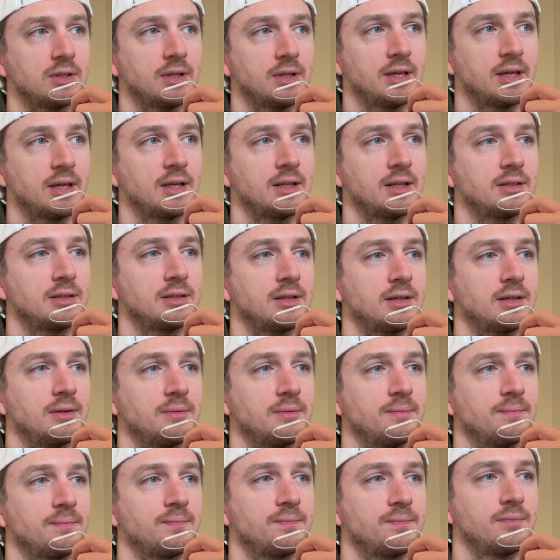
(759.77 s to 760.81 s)
And
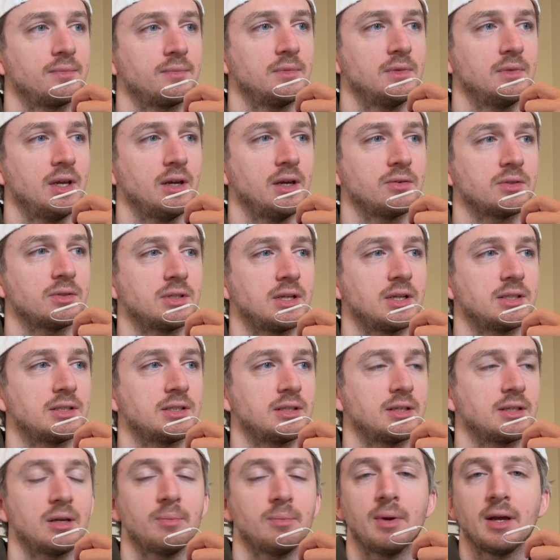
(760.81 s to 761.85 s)
yeah, it was nice
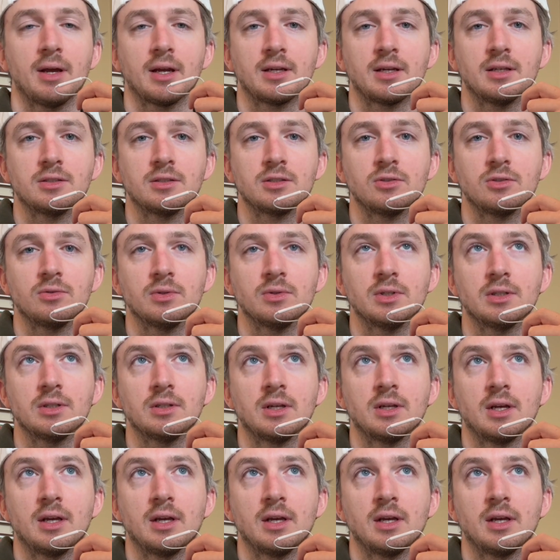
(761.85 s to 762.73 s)
to get back into it.